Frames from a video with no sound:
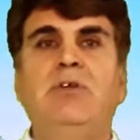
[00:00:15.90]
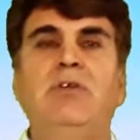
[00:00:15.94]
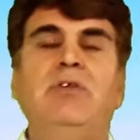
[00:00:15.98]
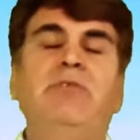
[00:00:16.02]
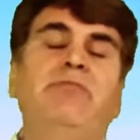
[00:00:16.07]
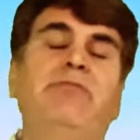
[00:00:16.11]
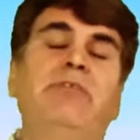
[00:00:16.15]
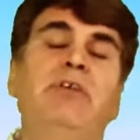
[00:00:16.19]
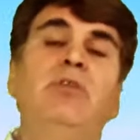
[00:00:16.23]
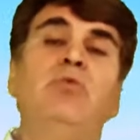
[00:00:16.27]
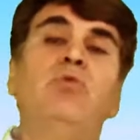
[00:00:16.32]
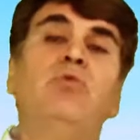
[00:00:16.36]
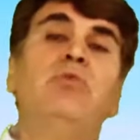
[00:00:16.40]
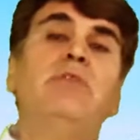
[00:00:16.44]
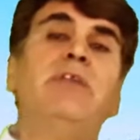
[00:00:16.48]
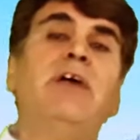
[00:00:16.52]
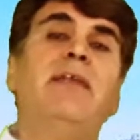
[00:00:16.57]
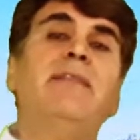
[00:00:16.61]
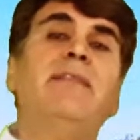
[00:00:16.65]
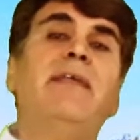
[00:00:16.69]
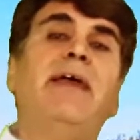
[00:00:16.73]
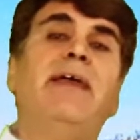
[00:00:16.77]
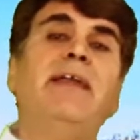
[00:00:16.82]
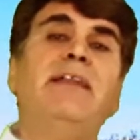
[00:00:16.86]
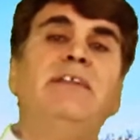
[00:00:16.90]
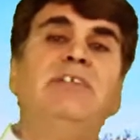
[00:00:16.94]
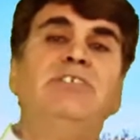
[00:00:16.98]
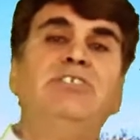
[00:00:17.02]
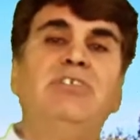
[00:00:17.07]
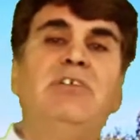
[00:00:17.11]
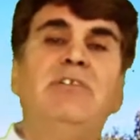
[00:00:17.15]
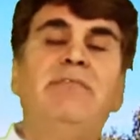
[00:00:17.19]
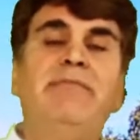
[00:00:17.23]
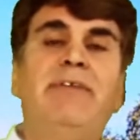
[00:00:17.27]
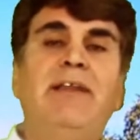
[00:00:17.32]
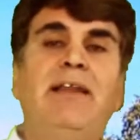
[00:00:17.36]
We know that the
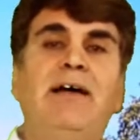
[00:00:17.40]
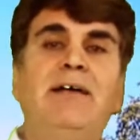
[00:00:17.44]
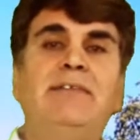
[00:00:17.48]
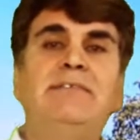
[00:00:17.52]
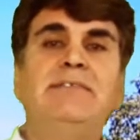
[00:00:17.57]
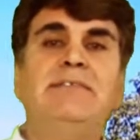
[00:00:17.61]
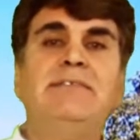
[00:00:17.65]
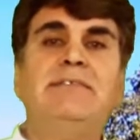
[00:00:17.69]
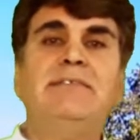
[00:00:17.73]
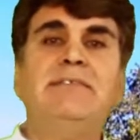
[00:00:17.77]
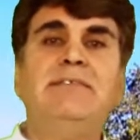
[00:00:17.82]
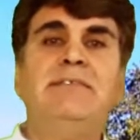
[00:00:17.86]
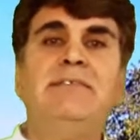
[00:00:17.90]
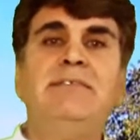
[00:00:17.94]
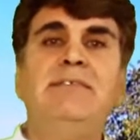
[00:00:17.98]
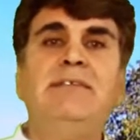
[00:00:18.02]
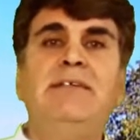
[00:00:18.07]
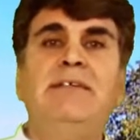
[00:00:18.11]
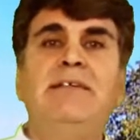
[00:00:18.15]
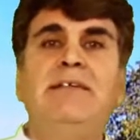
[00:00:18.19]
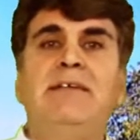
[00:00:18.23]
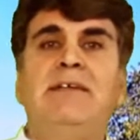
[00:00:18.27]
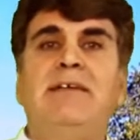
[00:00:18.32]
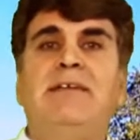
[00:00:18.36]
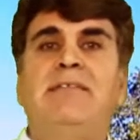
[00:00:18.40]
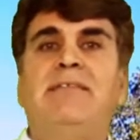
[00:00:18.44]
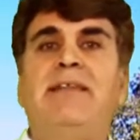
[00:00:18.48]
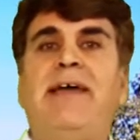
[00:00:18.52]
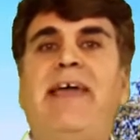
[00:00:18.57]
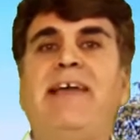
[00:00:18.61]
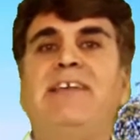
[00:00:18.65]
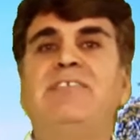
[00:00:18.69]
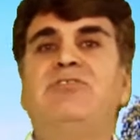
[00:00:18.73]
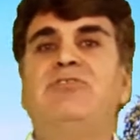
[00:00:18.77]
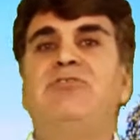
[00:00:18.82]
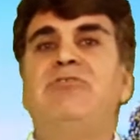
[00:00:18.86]
initial velocity,
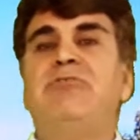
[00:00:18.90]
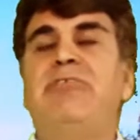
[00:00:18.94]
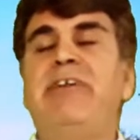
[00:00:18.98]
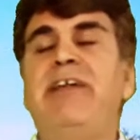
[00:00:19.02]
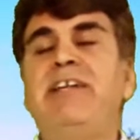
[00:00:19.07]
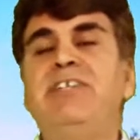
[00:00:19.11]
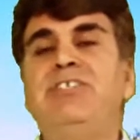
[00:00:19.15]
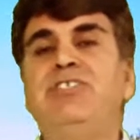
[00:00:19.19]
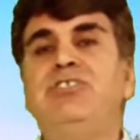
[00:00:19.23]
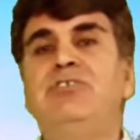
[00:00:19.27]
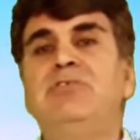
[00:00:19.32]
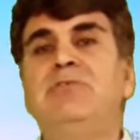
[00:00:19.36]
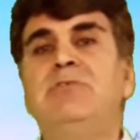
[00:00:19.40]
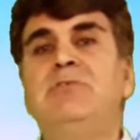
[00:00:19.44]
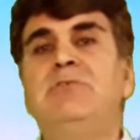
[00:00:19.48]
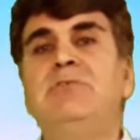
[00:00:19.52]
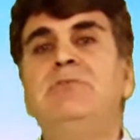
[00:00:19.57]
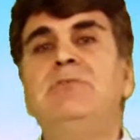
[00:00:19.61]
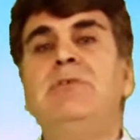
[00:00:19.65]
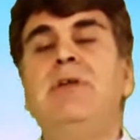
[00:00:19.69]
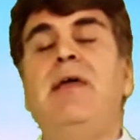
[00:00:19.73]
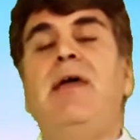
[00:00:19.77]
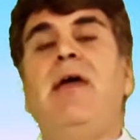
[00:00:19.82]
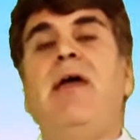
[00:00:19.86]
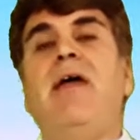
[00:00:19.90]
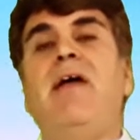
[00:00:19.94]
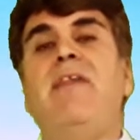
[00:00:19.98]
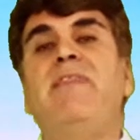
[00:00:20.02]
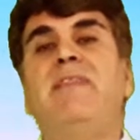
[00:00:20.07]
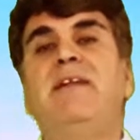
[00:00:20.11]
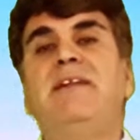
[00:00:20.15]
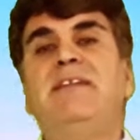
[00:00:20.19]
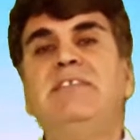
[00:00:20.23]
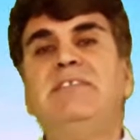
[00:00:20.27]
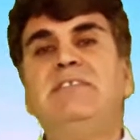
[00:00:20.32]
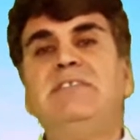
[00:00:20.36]
the acceleration,
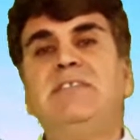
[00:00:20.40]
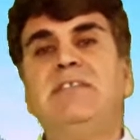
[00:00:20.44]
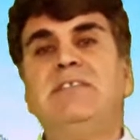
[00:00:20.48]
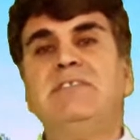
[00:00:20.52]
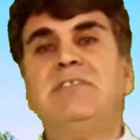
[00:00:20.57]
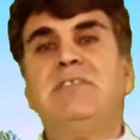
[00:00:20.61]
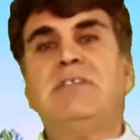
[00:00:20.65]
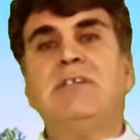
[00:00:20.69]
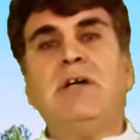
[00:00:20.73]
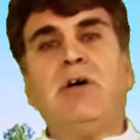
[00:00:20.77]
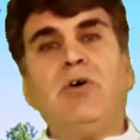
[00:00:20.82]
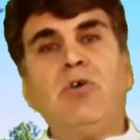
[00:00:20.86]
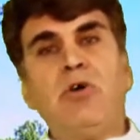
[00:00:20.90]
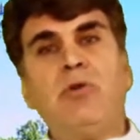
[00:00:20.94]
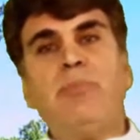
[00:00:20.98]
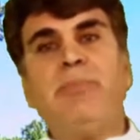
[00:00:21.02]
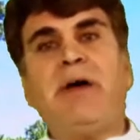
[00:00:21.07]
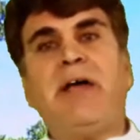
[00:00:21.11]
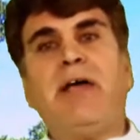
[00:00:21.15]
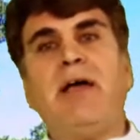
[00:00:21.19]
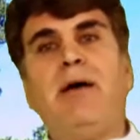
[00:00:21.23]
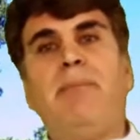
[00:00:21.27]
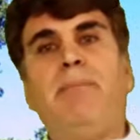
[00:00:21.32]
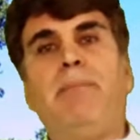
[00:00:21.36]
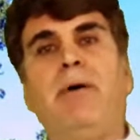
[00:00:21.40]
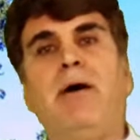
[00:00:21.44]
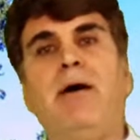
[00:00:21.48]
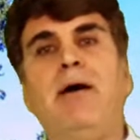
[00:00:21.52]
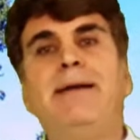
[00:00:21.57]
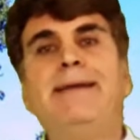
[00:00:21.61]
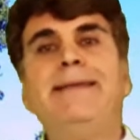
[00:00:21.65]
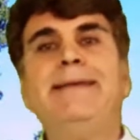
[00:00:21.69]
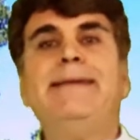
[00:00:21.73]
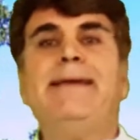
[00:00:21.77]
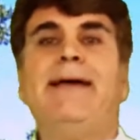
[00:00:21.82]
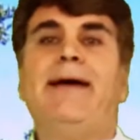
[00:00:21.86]
and the distance covered by a
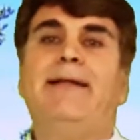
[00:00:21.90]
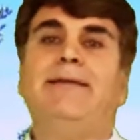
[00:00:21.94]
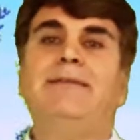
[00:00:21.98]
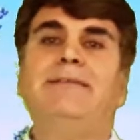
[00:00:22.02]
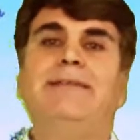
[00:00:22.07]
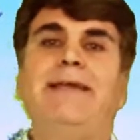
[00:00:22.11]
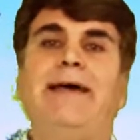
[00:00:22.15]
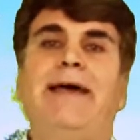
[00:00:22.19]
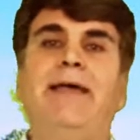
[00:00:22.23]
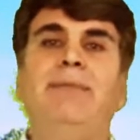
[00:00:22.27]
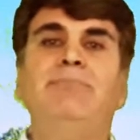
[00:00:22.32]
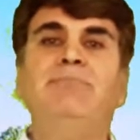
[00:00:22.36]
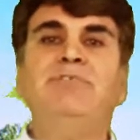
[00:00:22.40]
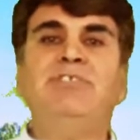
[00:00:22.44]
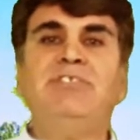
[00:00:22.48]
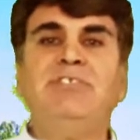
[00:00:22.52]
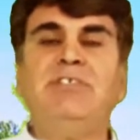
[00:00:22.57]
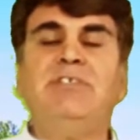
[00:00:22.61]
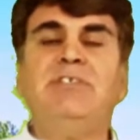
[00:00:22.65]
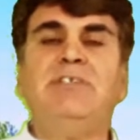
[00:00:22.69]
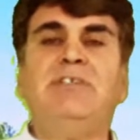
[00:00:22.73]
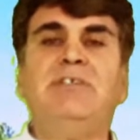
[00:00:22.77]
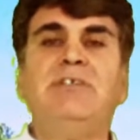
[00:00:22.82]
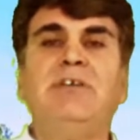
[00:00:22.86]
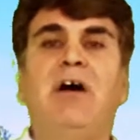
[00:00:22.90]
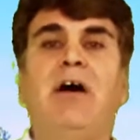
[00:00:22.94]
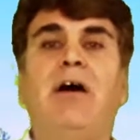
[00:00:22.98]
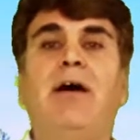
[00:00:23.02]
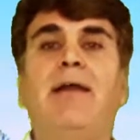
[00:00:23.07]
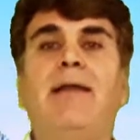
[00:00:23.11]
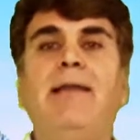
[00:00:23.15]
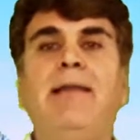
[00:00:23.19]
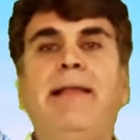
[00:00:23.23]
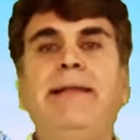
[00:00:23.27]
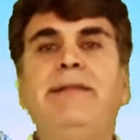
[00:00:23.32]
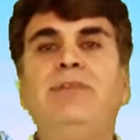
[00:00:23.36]
body and time t
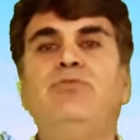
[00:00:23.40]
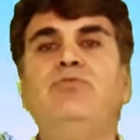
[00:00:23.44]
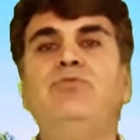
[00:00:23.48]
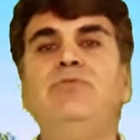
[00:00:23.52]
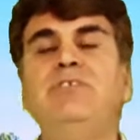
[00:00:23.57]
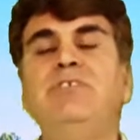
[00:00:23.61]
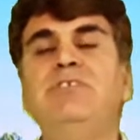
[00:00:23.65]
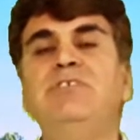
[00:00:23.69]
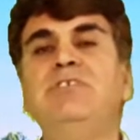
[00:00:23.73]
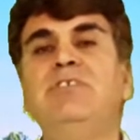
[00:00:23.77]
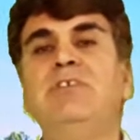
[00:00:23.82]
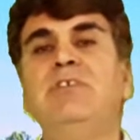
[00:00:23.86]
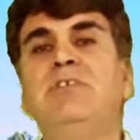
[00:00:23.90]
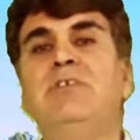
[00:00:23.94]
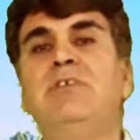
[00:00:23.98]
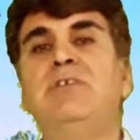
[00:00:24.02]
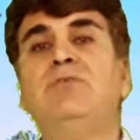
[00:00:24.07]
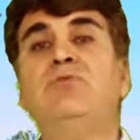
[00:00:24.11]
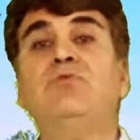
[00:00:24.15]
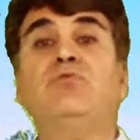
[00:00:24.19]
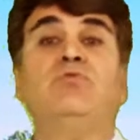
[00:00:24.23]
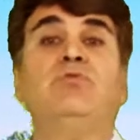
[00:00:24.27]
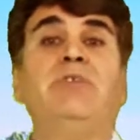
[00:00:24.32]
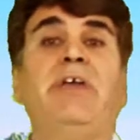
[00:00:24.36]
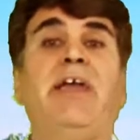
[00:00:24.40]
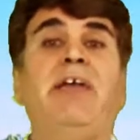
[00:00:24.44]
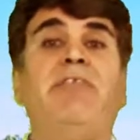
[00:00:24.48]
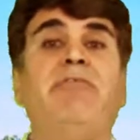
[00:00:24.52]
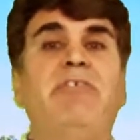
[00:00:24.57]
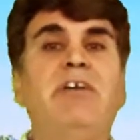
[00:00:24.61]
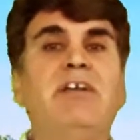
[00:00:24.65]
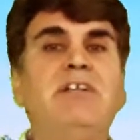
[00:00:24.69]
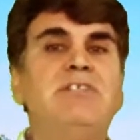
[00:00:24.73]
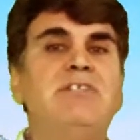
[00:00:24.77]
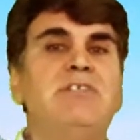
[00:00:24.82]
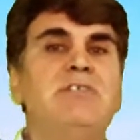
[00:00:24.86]
are linked to each other through the
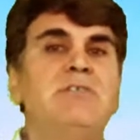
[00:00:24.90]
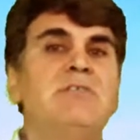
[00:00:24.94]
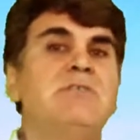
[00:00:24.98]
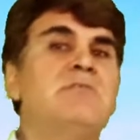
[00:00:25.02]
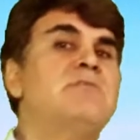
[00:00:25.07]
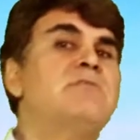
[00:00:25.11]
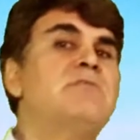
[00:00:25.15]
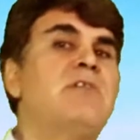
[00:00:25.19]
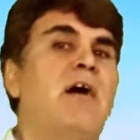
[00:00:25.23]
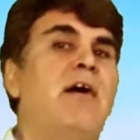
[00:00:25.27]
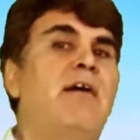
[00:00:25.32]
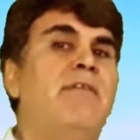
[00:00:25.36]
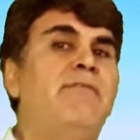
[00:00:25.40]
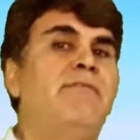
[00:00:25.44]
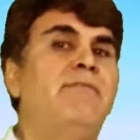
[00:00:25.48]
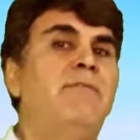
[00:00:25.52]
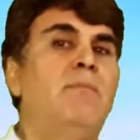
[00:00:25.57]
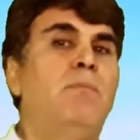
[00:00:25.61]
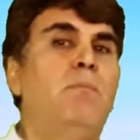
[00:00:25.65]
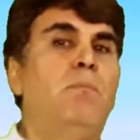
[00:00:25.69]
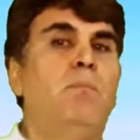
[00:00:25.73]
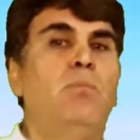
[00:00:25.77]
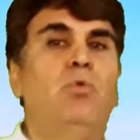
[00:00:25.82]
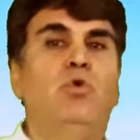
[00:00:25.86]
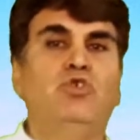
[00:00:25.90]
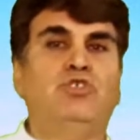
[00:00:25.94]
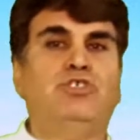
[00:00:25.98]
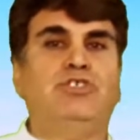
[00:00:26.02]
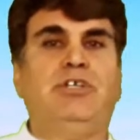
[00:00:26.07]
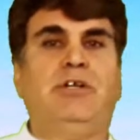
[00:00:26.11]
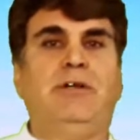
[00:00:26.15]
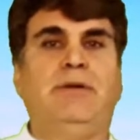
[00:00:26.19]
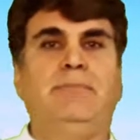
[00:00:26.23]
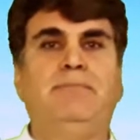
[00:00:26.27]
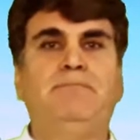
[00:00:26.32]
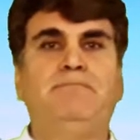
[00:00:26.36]
equations of
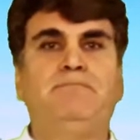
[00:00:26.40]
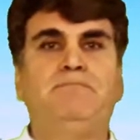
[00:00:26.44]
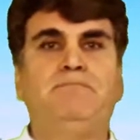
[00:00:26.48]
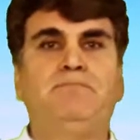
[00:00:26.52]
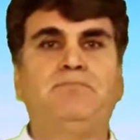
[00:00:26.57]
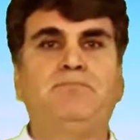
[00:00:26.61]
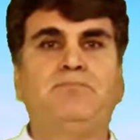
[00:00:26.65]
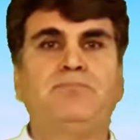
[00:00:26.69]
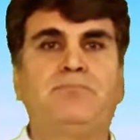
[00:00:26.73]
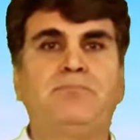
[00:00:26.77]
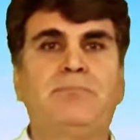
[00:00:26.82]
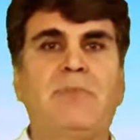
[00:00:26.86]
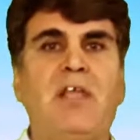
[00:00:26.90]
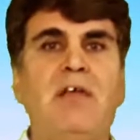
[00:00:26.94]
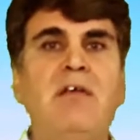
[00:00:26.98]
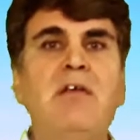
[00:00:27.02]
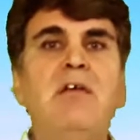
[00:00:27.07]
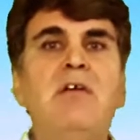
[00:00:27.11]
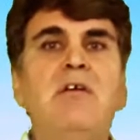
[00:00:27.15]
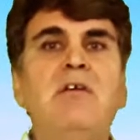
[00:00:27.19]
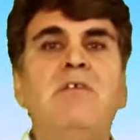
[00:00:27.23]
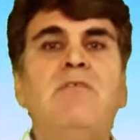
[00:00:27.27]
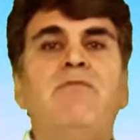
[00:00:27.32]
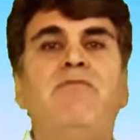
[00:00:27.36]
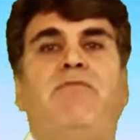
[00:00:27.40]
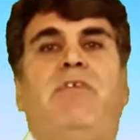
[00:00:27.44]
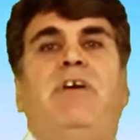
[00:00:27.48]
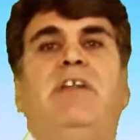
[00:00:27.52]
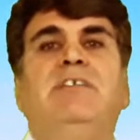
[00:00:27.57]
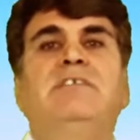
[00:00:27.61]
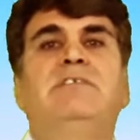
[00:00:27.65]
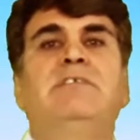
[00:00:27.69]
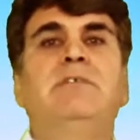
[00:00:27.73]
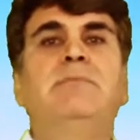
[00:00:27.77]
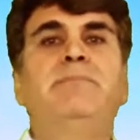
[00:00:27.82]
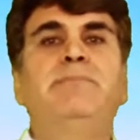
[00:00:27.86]
motion. For
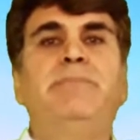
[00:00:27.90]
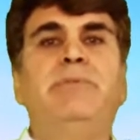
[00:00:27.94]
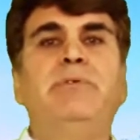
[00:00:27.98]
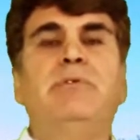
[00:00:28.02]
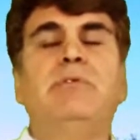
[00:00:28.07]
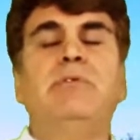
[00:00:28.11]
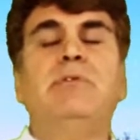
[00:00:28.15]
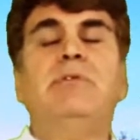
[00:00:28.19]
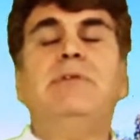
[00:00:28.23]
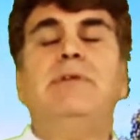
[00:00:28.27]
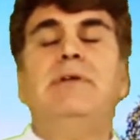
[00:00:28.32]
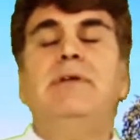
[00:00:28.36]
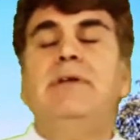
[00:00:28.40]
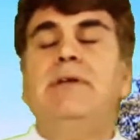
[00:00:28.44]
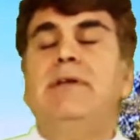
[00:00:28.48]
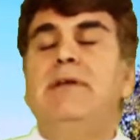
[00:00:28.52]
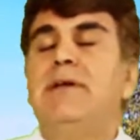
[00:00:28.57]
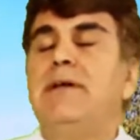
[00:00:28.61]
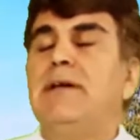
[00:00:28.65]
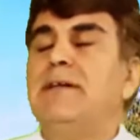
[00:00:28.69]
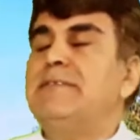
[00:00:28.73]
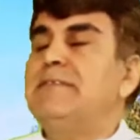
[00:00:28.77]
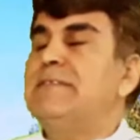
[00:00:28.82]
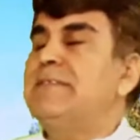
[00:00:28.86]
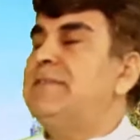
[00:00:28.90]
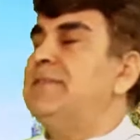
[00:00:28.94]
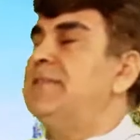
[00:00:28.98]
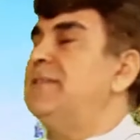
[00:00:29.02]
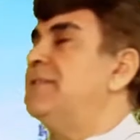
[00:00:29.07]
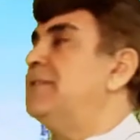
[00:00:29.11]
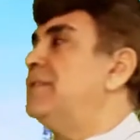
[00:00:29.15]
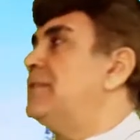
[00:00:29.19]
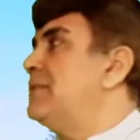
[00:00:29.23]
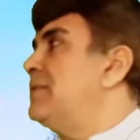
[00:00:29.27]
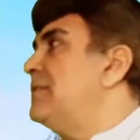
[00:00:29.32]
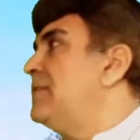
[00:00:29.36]
example,
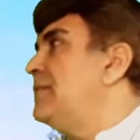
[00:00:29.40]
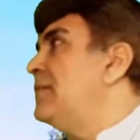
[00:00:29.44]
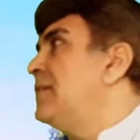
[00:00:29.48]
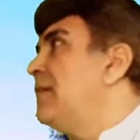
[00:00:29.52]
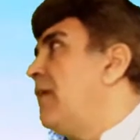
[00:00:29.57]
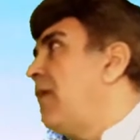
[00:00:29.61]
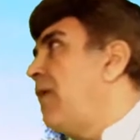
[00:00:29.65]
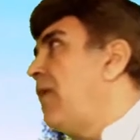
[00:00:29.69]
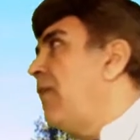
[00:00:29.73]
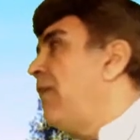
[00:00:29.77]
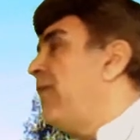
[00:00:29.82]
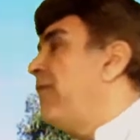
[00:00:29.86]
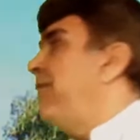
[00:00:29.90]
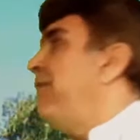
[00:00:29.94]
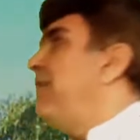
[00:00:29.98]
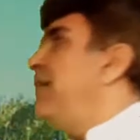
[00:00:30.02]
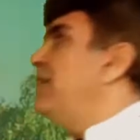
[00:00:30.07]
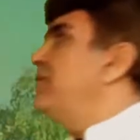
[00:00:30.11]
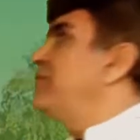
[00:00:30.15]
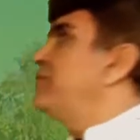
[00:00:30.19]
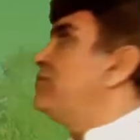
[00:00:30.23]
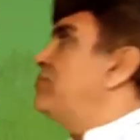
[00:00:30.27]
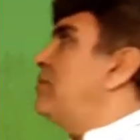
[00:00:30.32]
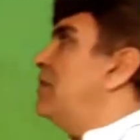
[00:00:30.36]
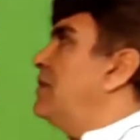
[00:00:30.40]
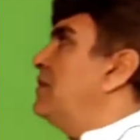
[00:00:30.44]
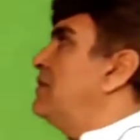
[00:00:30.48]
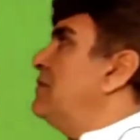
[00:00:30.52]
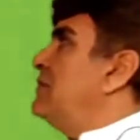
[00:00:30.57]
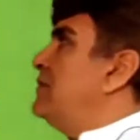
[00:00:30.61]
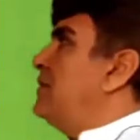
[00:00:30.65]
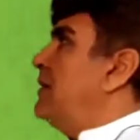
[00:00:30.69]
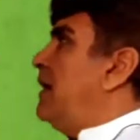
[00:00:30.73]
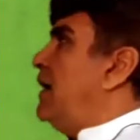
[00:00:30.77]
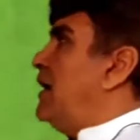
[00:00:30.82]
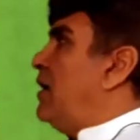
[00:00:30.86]
consider this
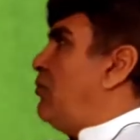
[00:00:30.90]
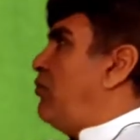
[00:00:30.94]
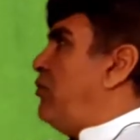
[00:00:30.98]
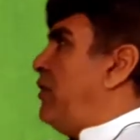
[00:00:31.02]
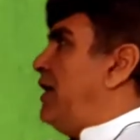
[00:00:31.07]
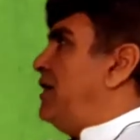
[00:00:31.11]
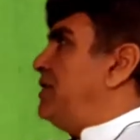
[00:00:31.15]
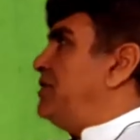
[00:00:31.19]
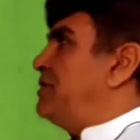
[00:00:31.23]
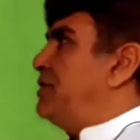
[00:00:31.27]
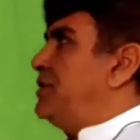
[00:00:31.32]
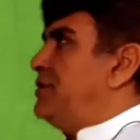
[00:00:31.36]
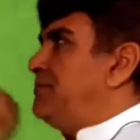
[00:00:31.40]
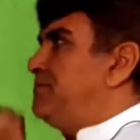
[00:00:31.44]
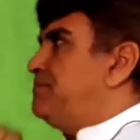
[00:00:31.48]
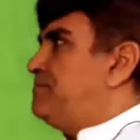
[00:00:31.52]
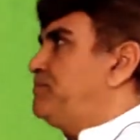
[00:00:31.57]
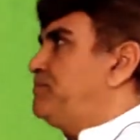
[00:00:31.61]
one equation,